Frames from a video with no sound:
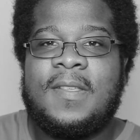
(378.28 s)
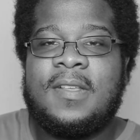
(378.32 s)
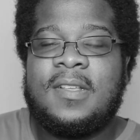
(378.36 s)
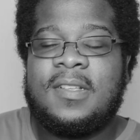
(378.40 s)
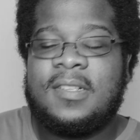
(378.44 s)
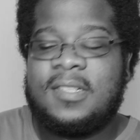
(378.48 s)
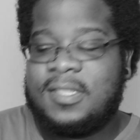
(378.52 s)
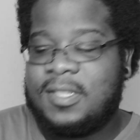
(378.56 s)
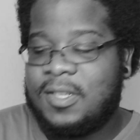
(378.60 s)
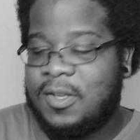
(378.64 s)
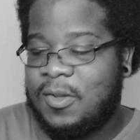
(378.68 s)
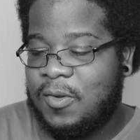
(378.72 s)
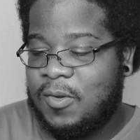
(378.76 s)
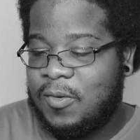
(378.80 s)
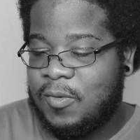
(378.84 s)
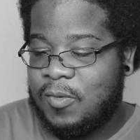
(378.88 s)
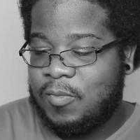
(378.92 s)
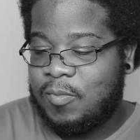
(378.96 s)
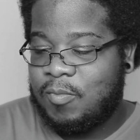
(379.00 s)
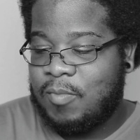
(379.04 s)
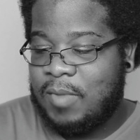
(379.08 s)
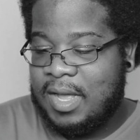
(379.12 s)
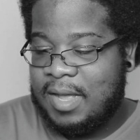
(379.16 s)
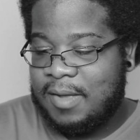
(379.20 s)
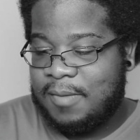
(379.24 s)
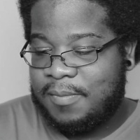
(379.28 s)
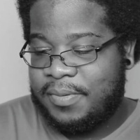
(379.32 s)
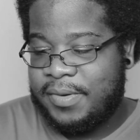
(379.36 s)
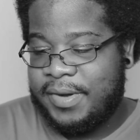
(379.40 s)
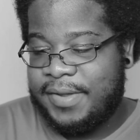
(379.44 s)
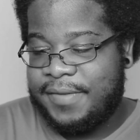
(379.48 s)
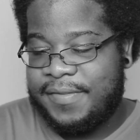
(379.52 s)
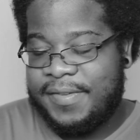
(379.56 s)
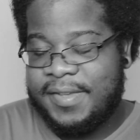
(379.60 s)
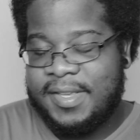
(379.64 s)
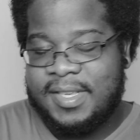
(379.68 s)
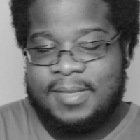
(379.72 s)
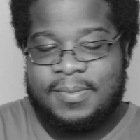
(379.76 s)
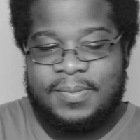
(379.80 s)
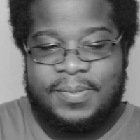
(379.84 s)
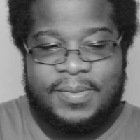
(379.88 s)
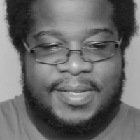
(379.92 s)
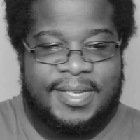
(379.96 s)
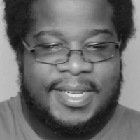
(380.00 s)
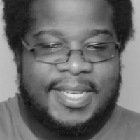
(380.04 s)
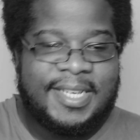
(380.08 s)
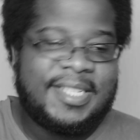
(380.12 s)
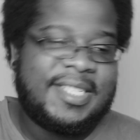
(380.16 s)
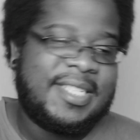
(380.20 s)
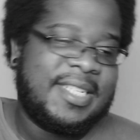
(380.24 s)
So my previous
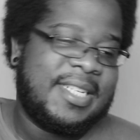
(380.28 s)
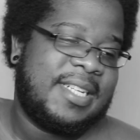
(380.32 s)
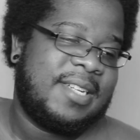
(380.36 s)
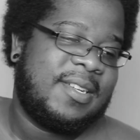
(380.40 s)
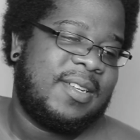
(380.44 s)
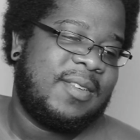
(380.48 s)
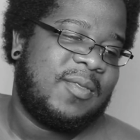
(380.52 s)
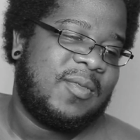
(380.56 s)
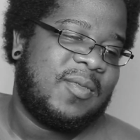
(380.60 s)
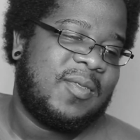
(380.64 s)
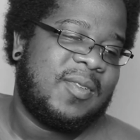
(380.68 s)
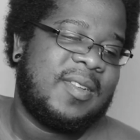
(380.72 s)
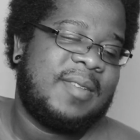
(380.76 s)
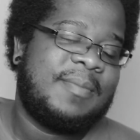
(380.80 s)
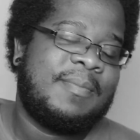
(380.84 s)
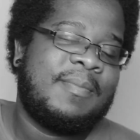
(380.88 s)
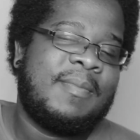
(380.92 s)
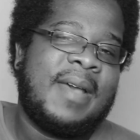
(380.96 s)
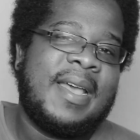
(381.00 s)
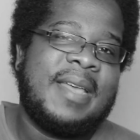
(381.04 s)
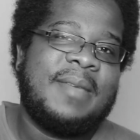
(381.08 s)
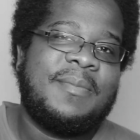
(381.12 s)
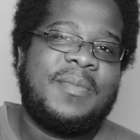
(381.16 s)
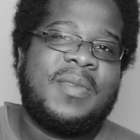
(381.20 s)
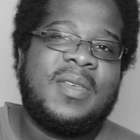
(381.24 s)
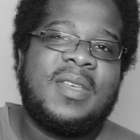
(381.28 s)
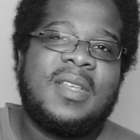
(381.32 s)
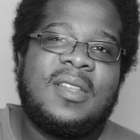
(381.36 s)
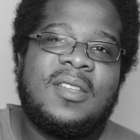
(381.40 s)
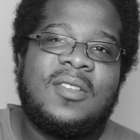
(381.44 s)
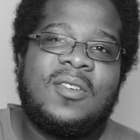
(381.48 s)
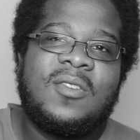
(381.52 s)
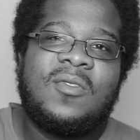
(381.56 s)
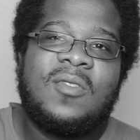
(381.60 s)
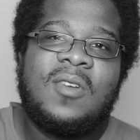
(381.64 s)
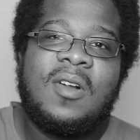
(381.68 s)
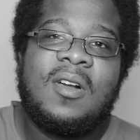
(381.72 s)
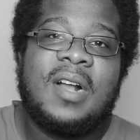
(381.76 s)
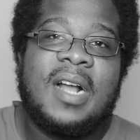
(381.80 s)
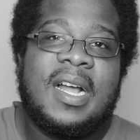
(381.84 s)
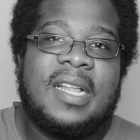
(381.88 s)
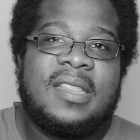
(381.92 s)
prediction might be a little wrong.